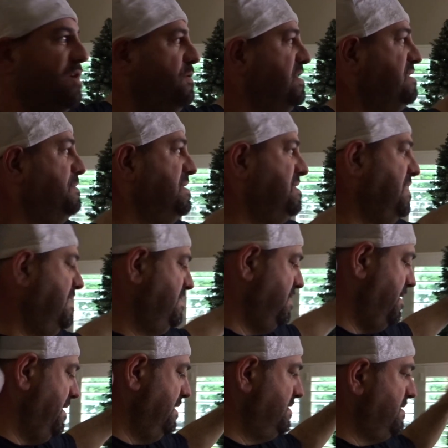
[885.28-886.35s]
Christmas lights
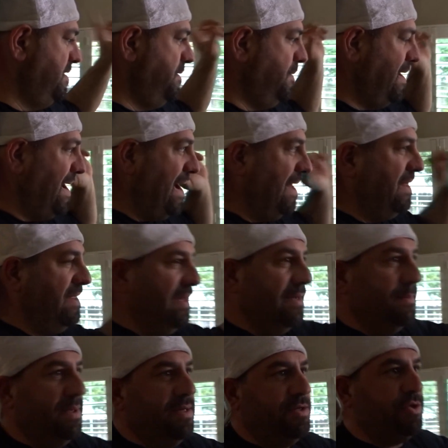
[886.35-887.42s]
on it. So I think
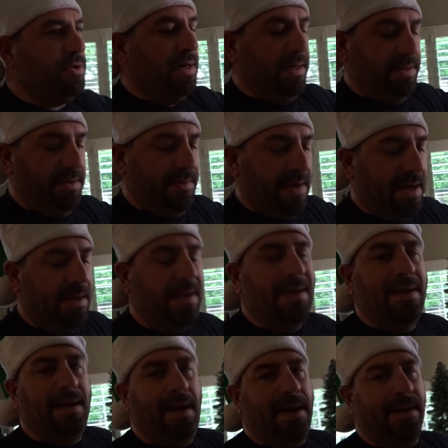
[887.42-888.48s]
I'm going to try and do that.
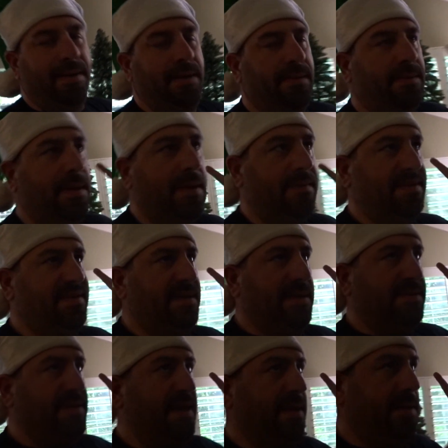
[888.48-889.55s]
I don't know. I want to see
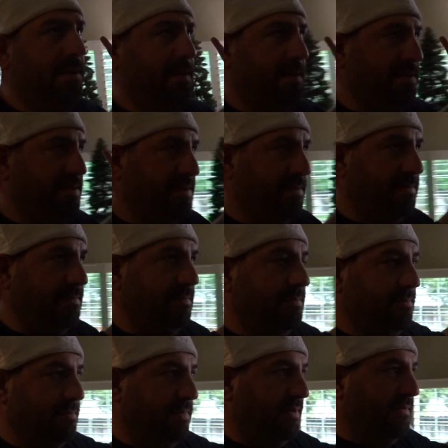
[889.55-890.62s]
how tacky it looks
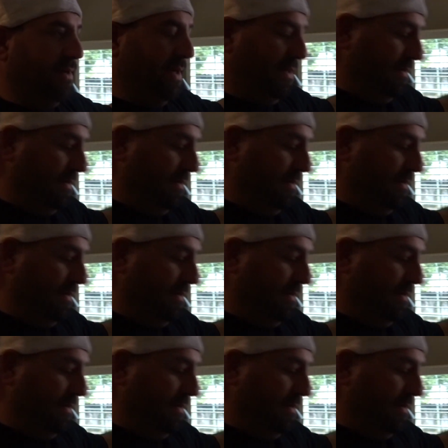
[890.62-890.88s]
before I